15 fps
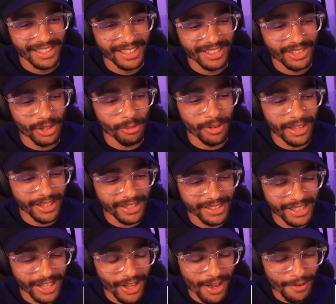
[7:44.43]
She really could
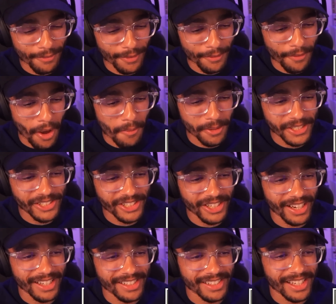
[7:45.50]
tell off of how much
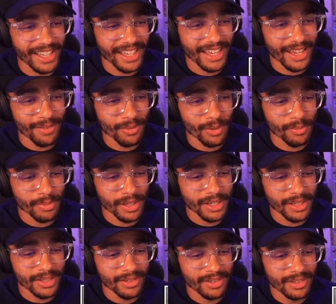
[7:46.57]
change they gave her,
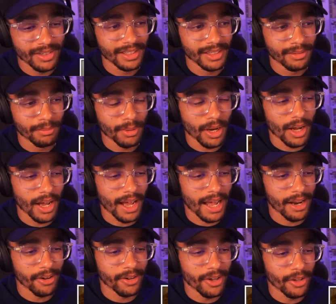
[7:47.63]
bro. Bro,
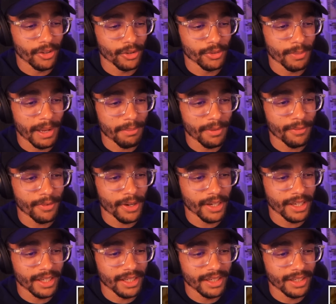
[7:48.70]
I don't know. Those might be
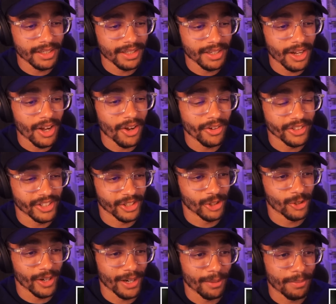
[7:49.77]
fucking... Oh, it's just
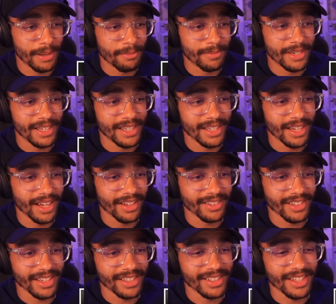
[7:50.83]
straight up empty. I
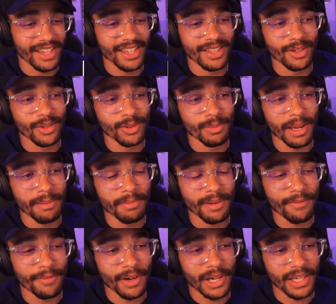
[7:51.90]
was gonna say, those might
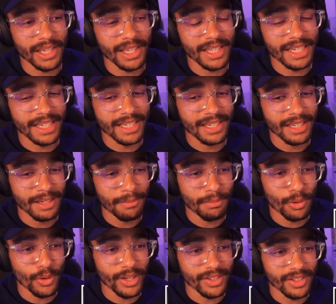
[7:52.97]
be fucking
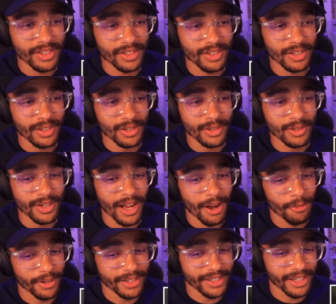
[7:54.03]
poison, too. I
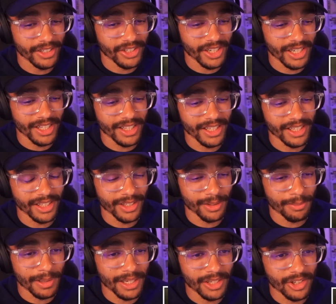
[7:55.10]
wouldn't touch anything in
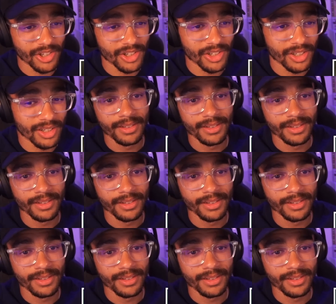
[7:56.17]
this bitch.